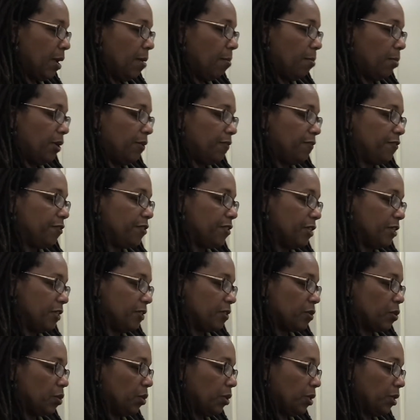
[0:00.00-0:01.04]
But for
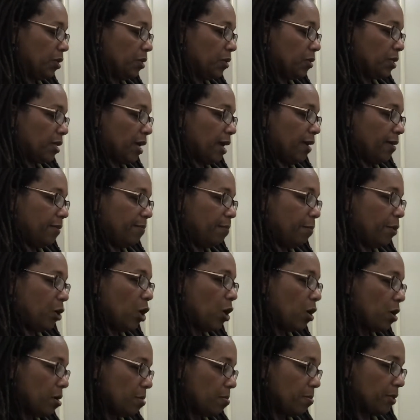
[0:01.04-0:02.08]
this quilt, I
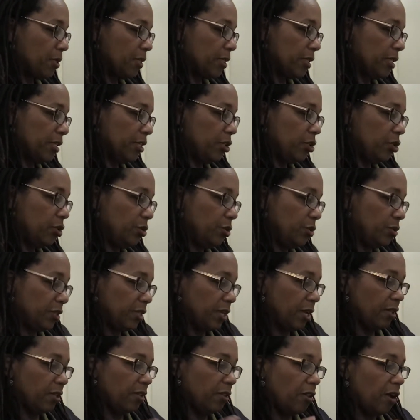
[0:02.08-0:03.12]
purposely used
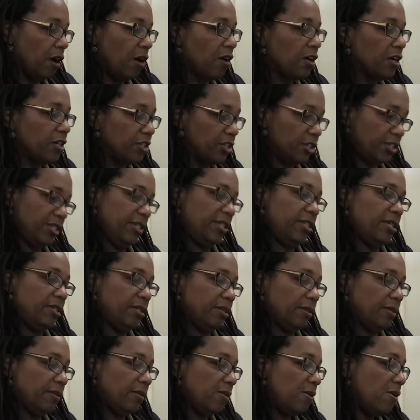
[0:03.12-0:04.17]
a large
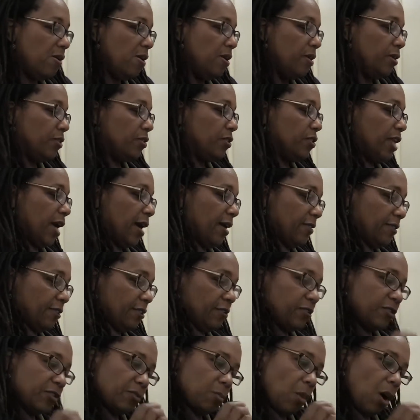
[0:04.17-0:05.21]
needle, not the
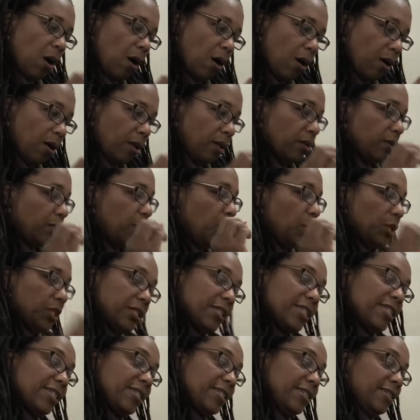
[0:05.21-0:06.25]
small
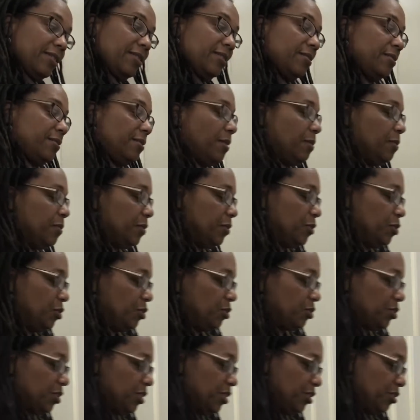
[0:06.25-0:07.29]
quilting needle that I would
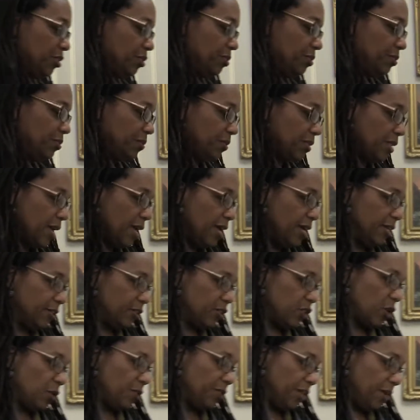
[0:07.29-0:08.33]
usually use,
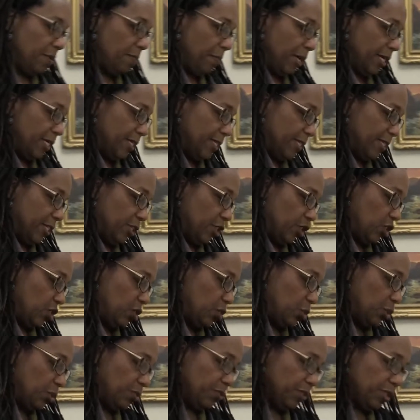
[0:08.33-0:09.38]
so that my
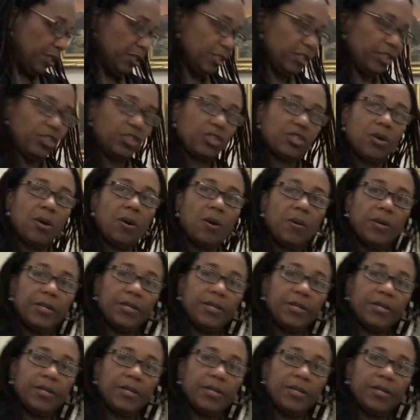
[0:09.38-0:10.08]
stitches would really show.